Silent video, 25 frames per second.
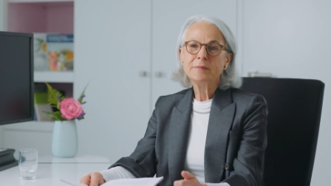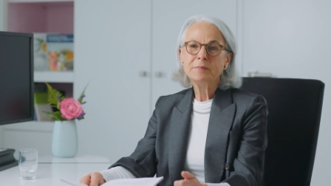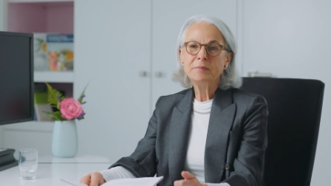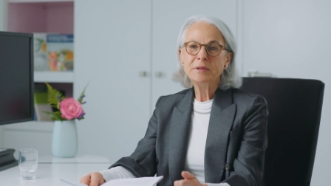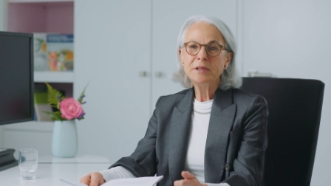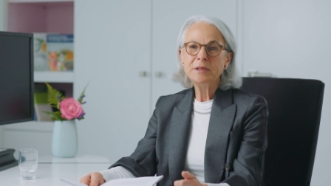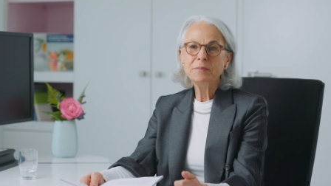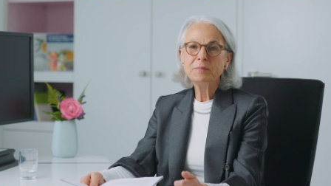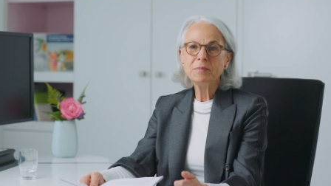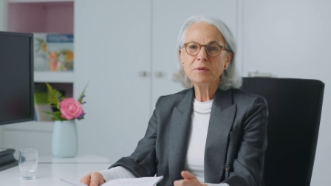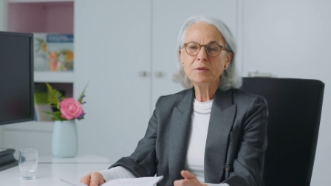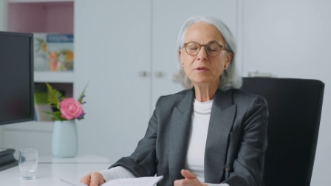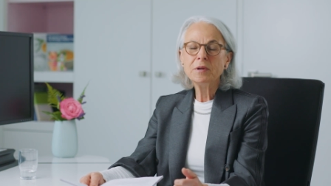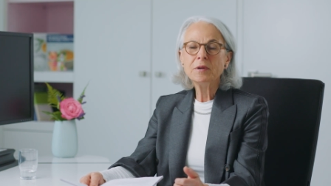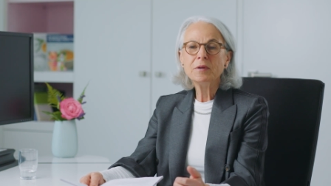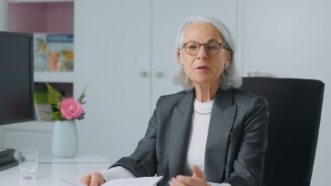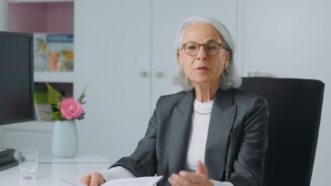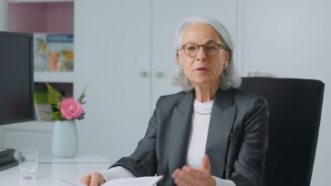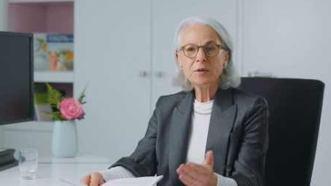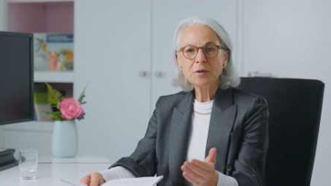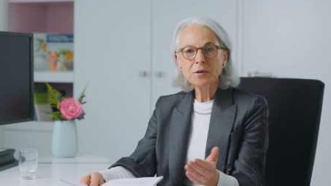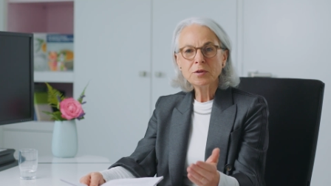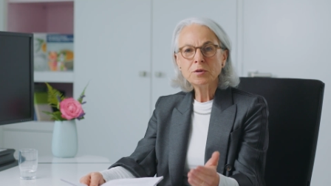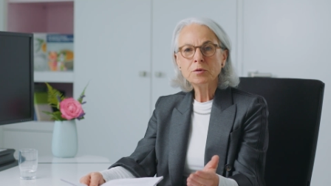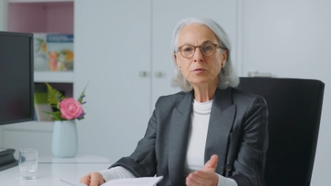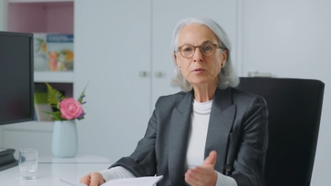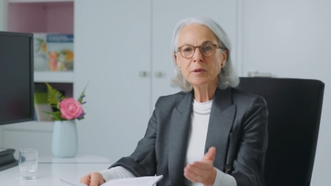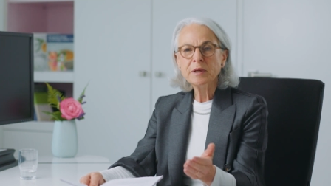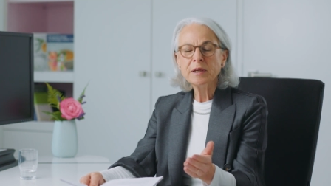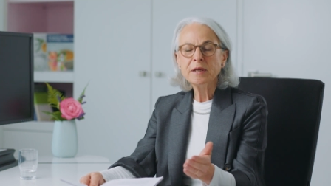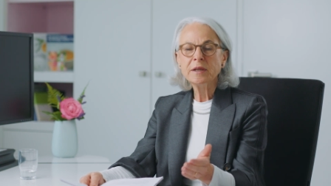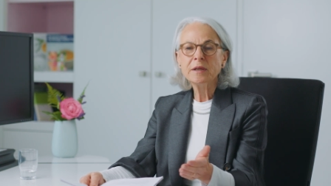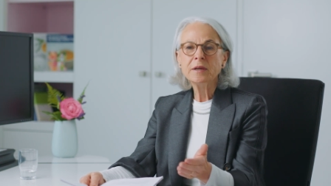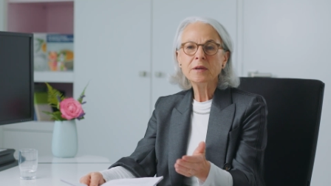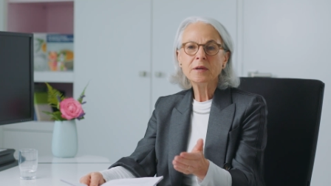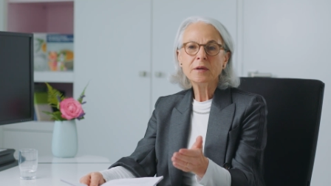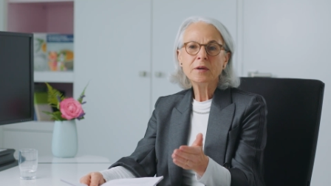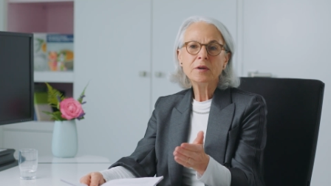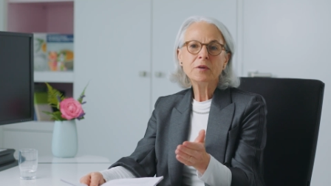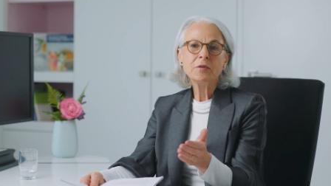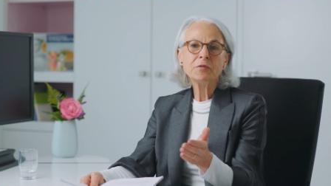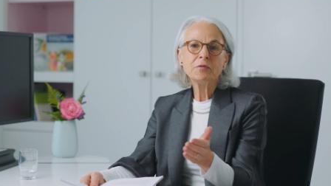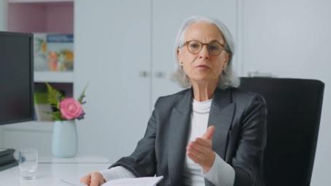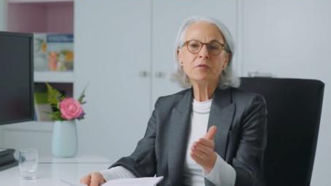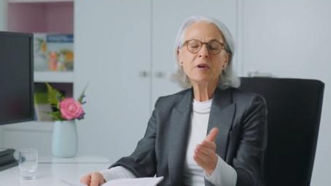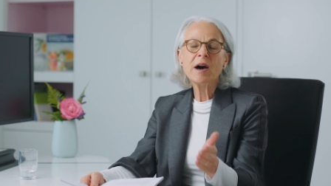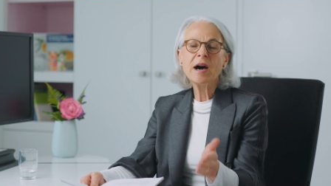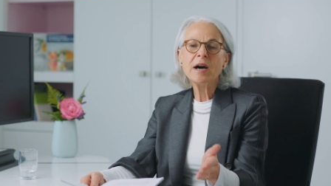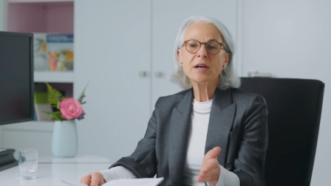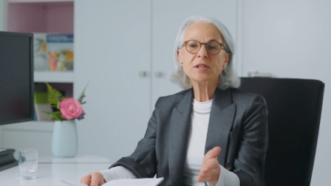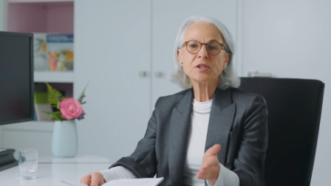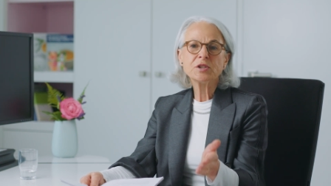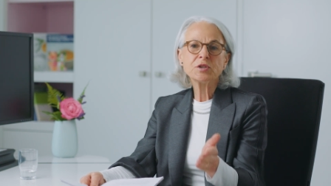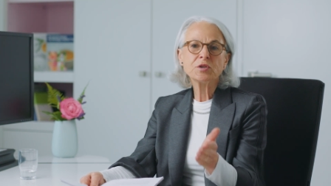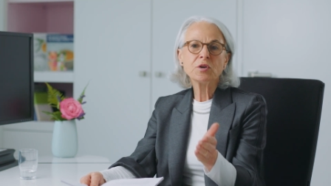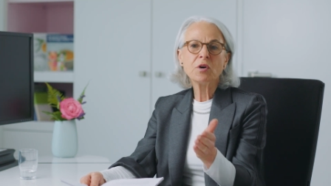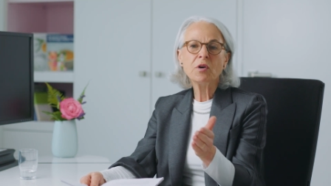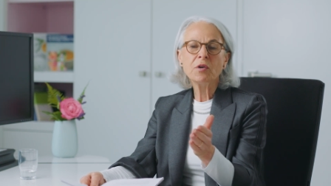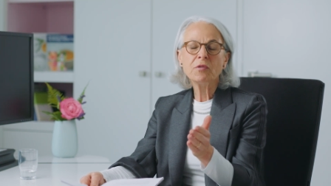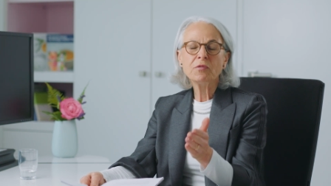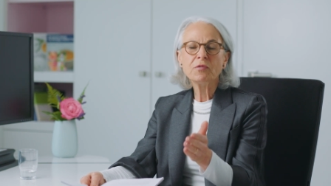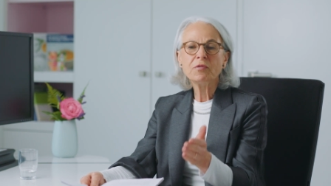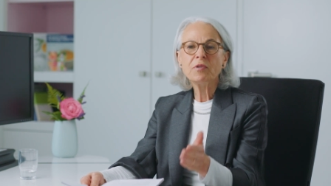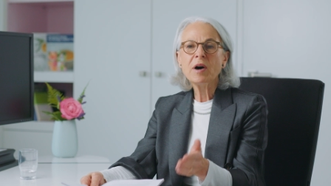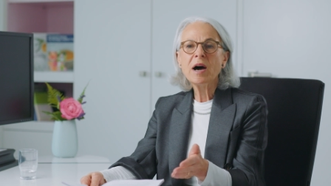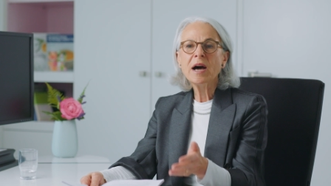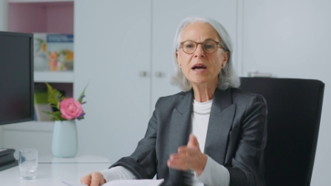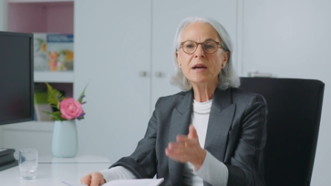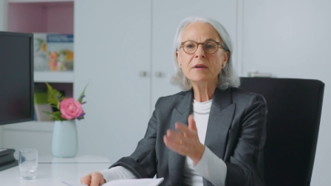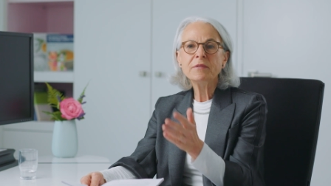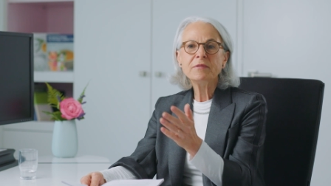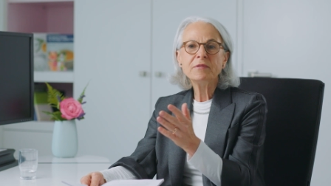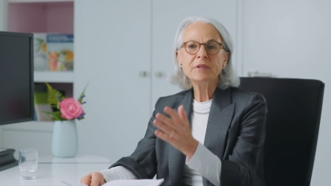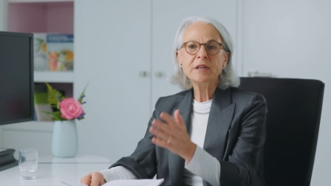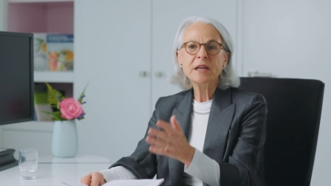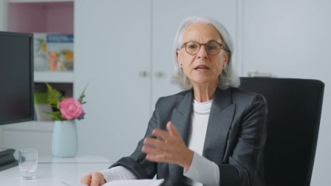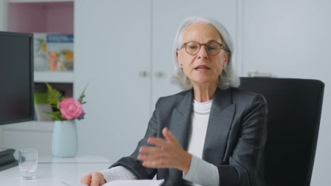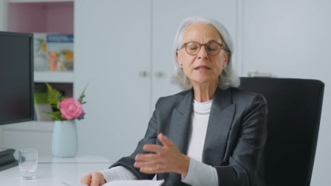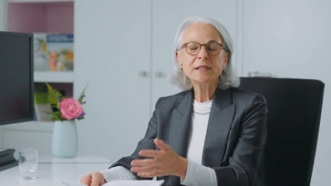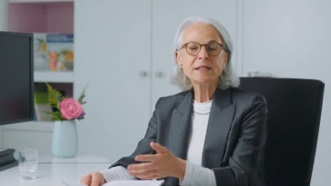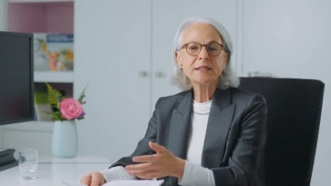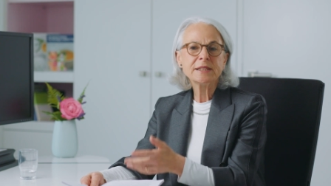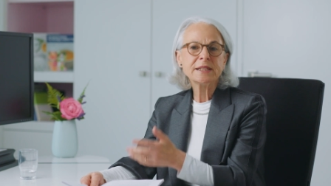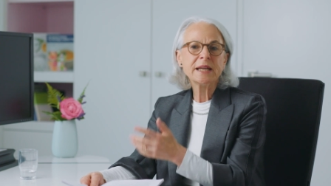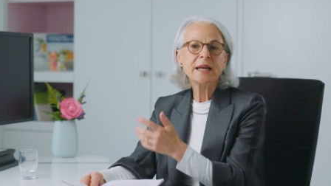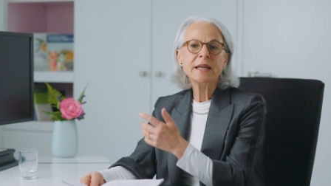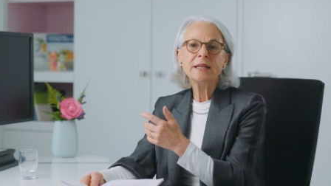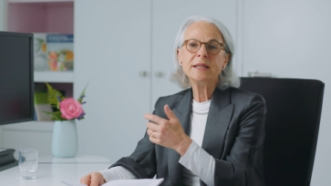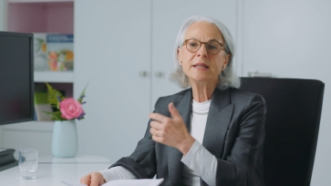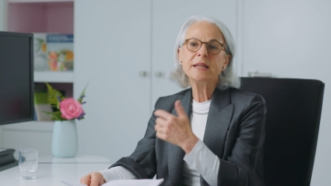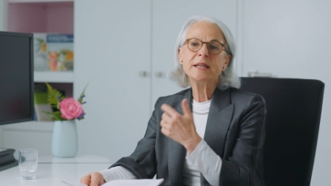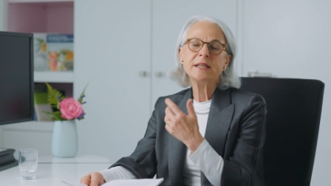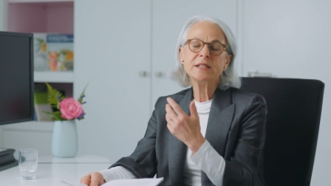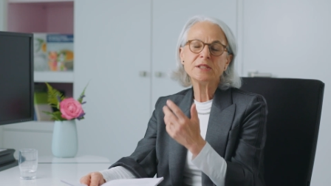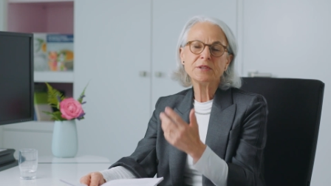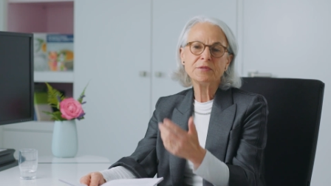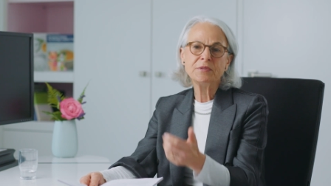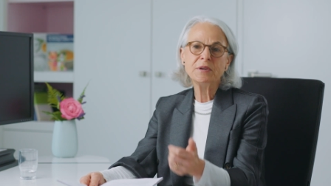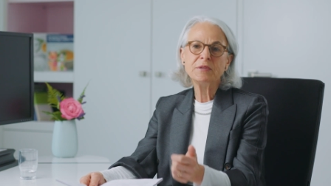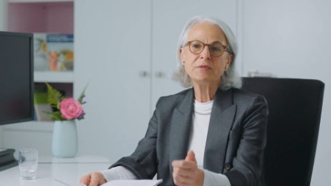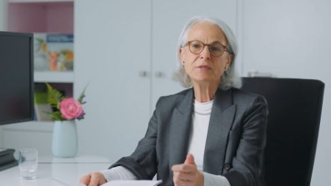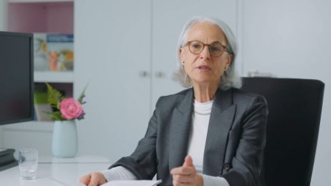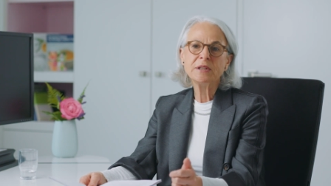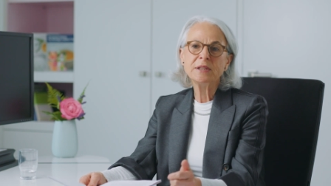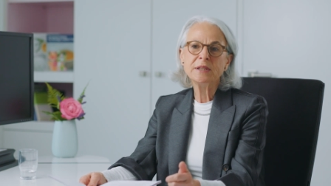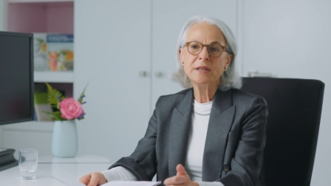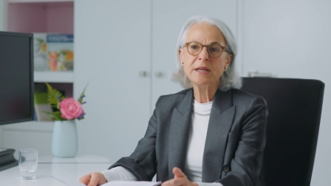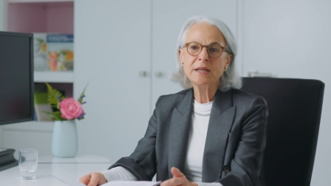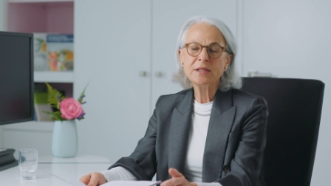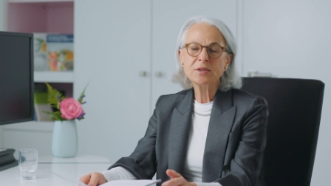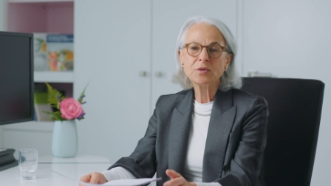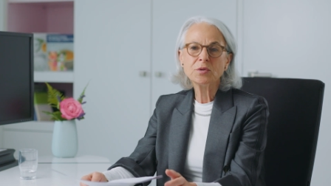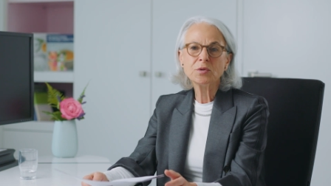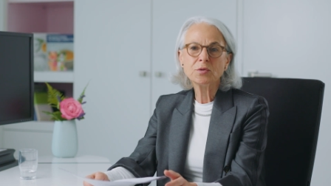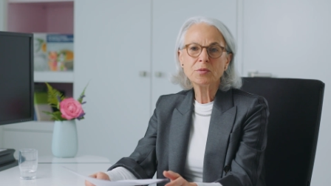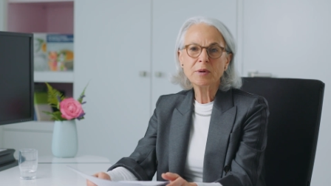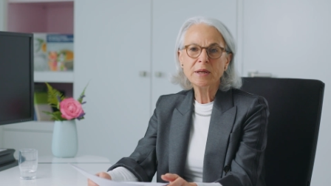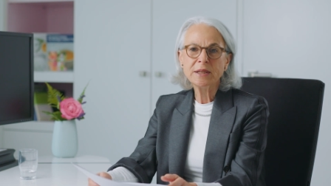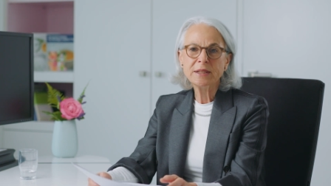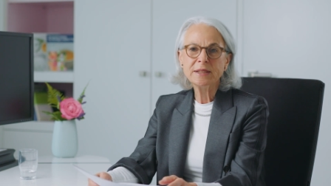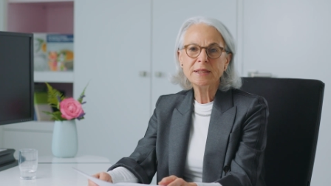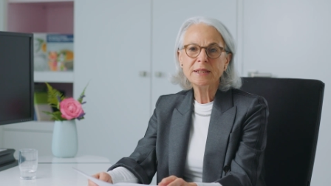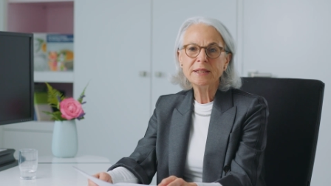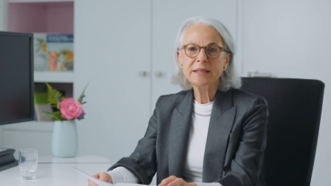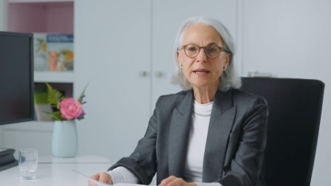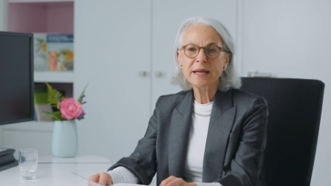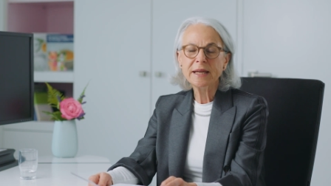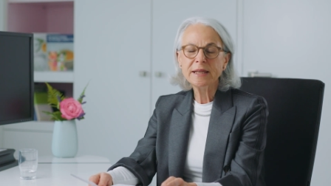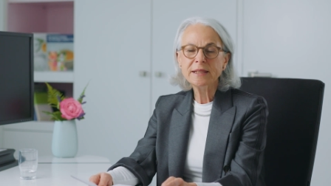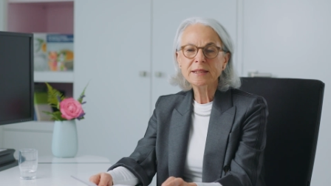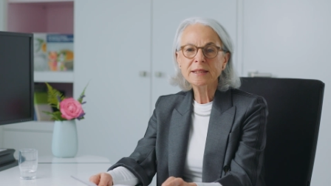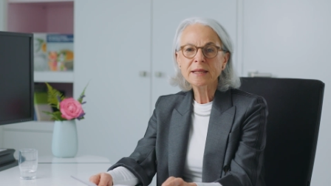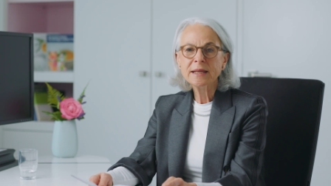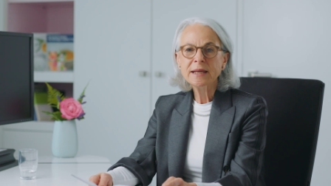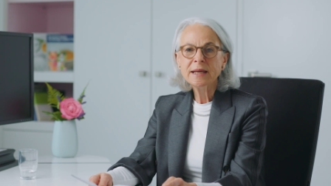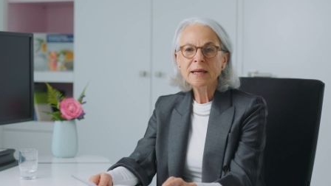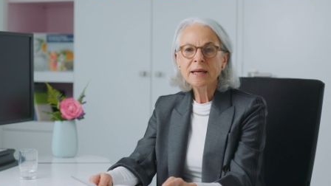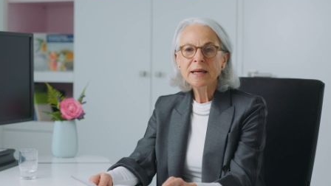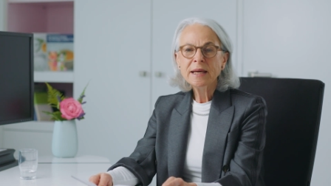people doing a fast of five days, 10 days, 15 days, or 20 days.